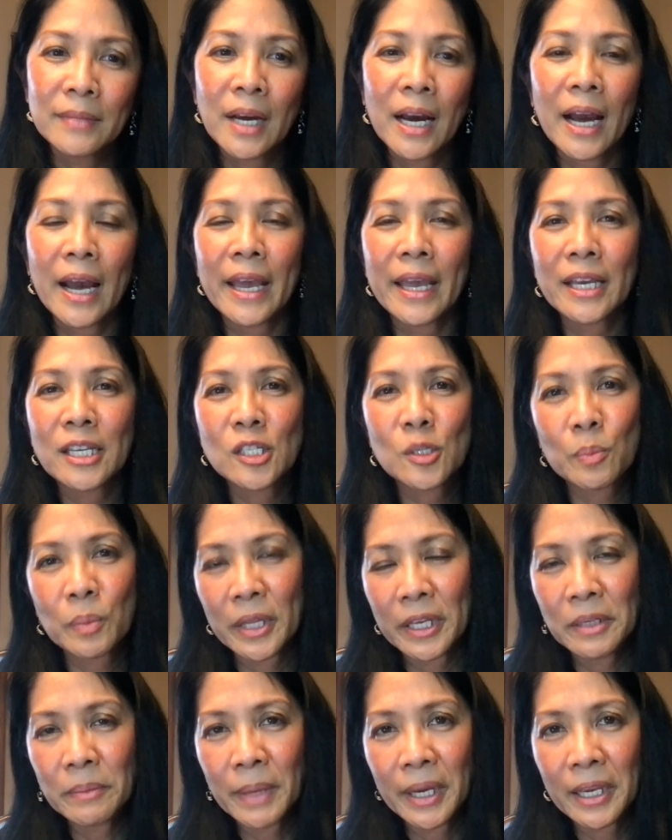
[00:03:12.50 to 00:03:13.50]
I
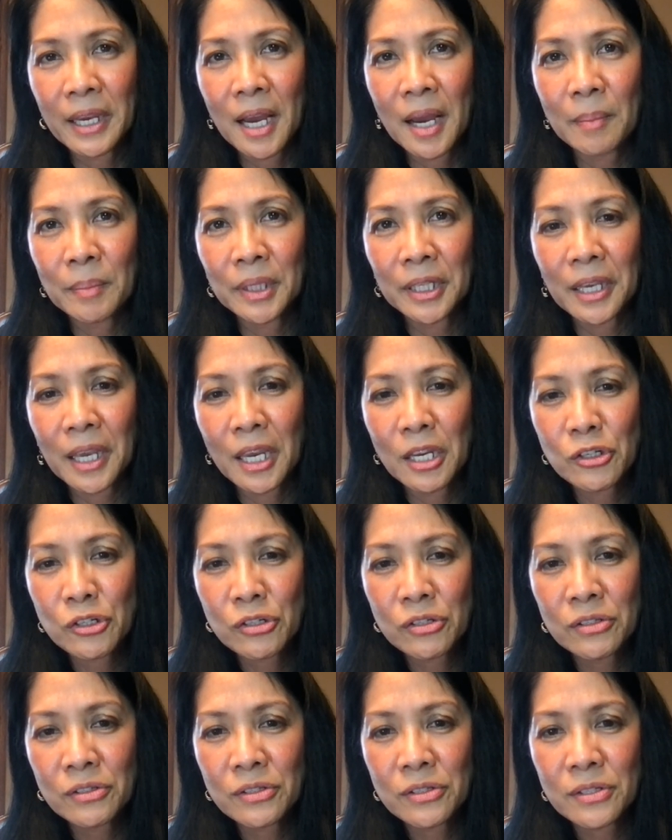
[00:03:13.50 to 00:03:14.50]
explained my
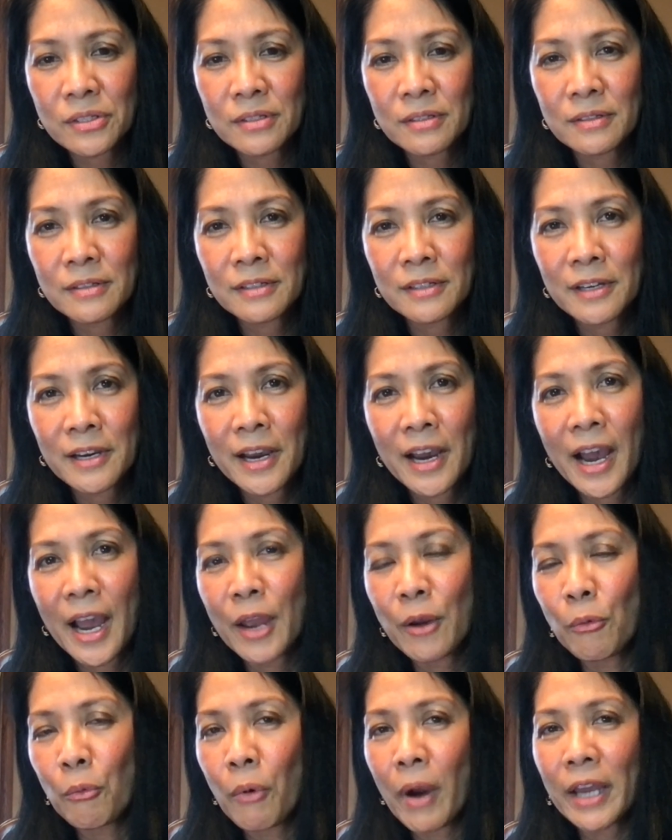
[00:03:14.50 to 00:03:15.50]
complications, I
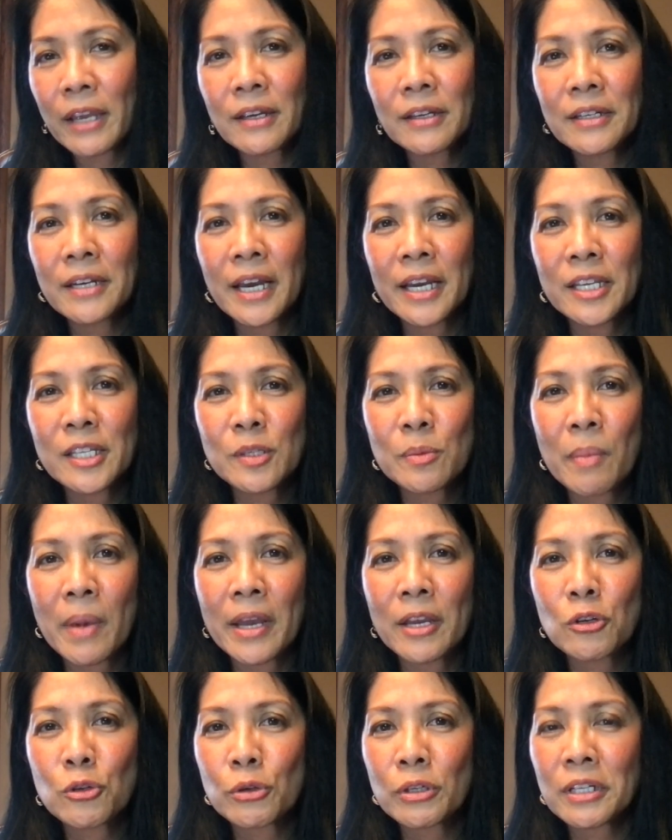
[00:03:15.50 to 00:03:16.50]
recognized my
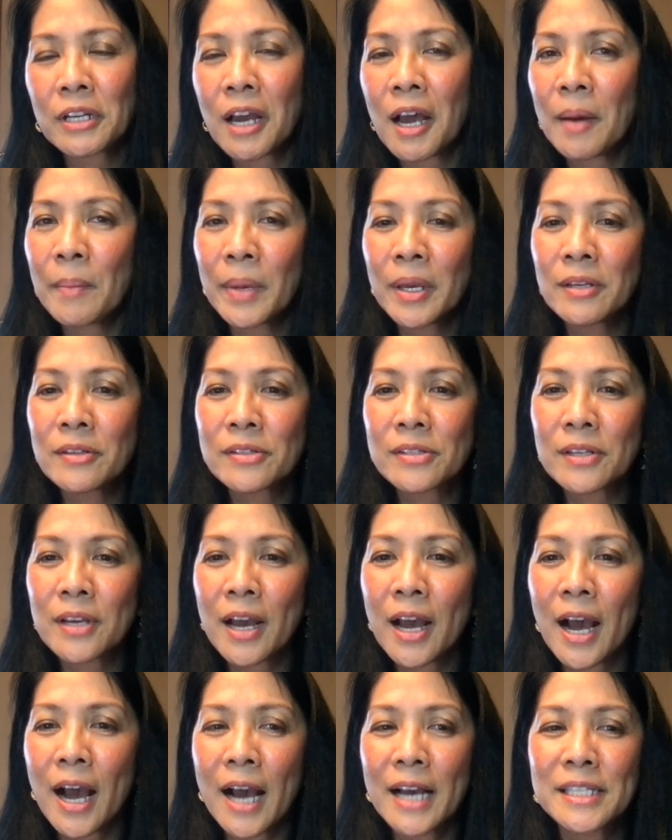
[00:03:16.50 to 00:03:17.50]
shortcomings
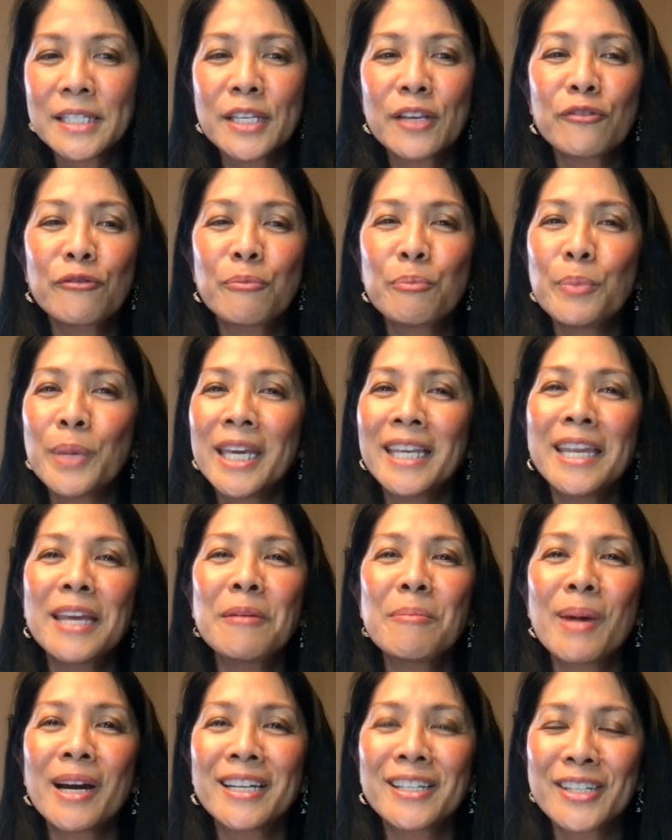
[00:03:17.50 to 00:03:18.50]
as if beating
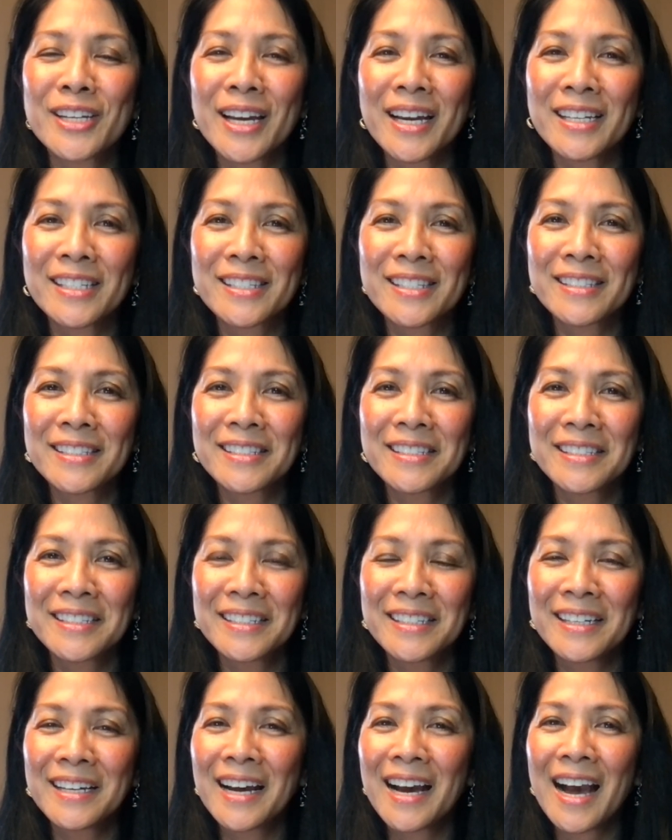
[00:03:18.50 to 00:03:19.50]
my chest,
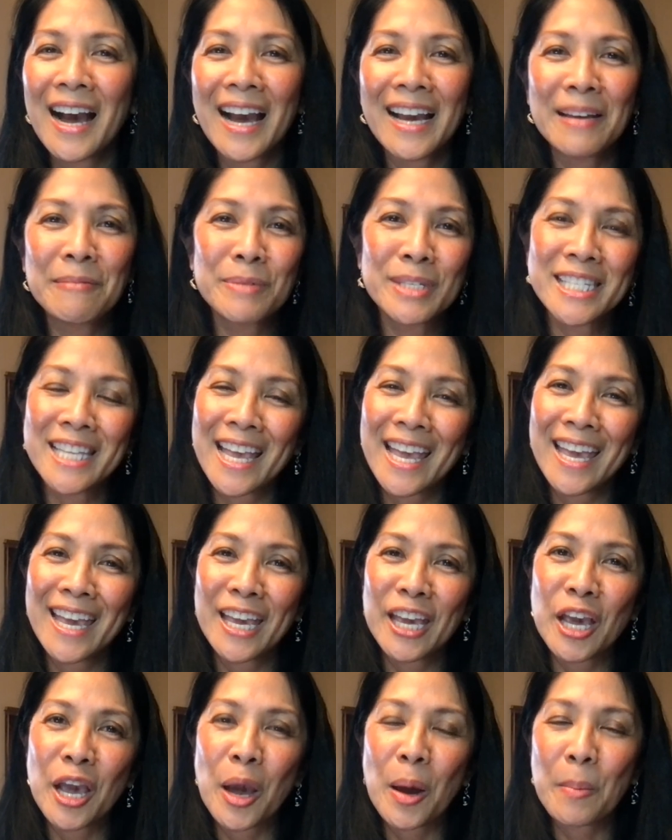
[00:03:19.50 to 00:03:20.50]
I am
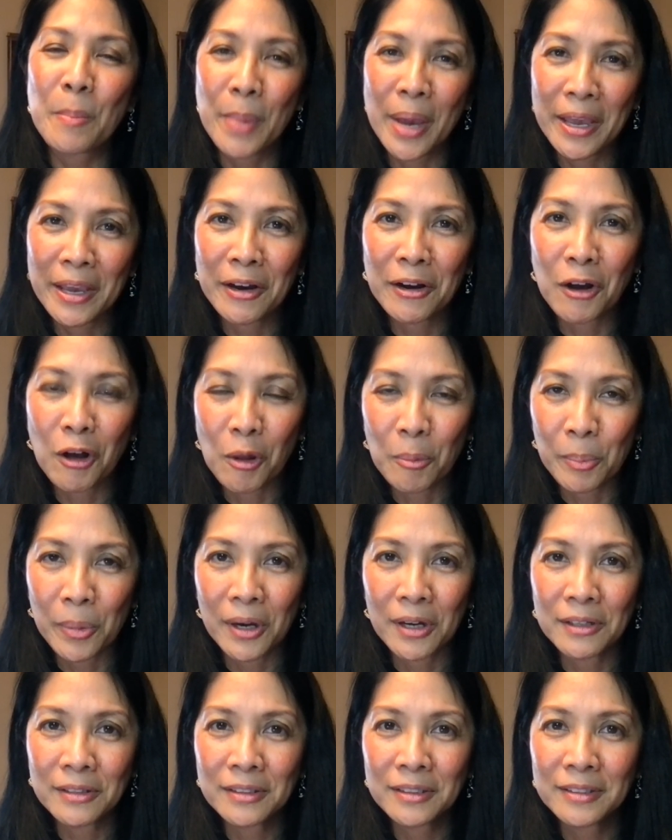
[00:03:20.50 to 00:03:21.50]
saying mea
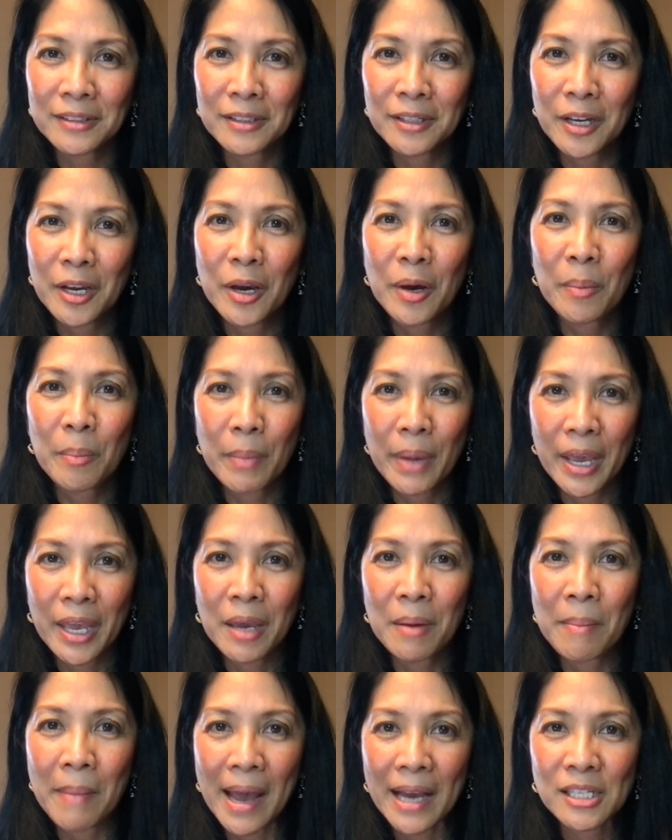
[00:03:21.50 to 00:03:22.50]
culpa, mea
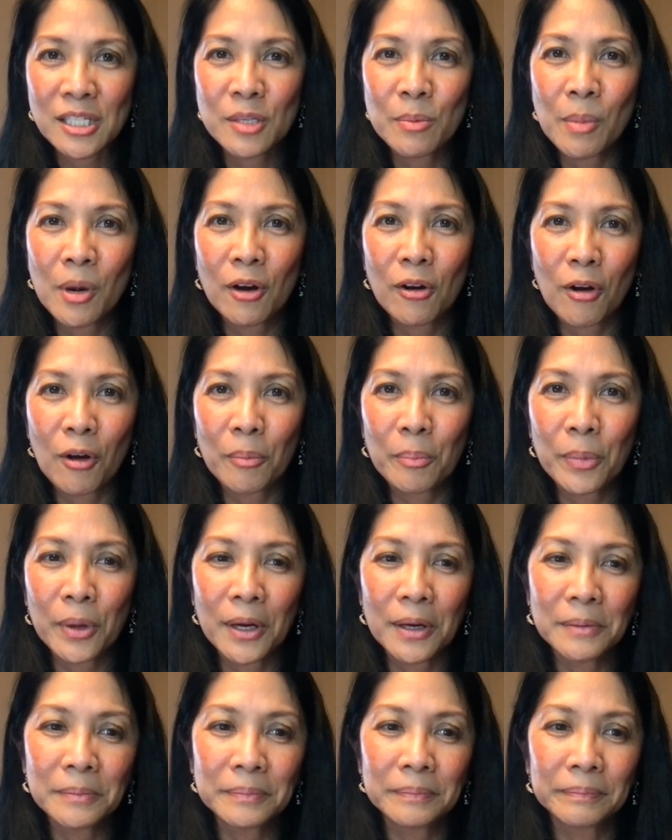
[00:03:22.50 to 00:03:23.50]
maxima
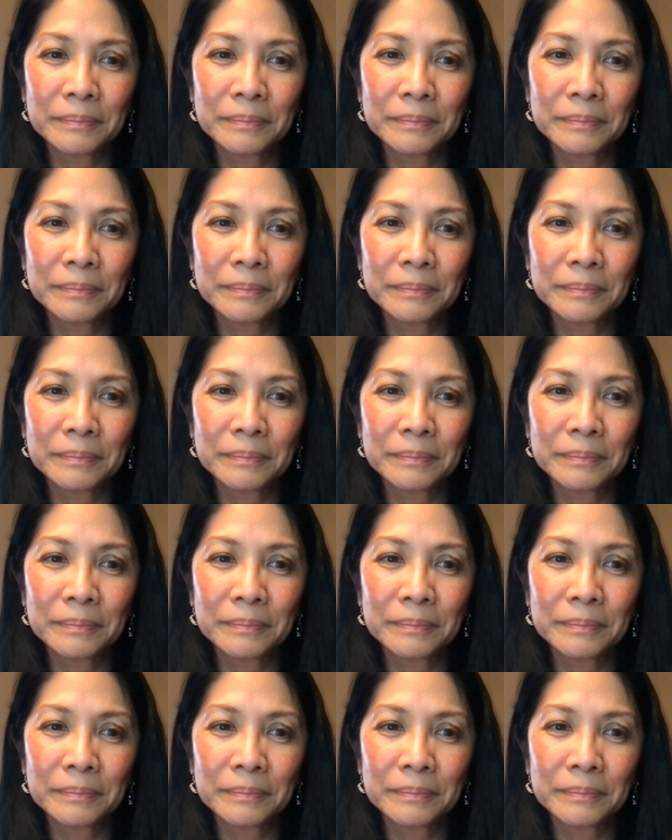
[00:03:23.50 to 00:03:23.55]
culpa.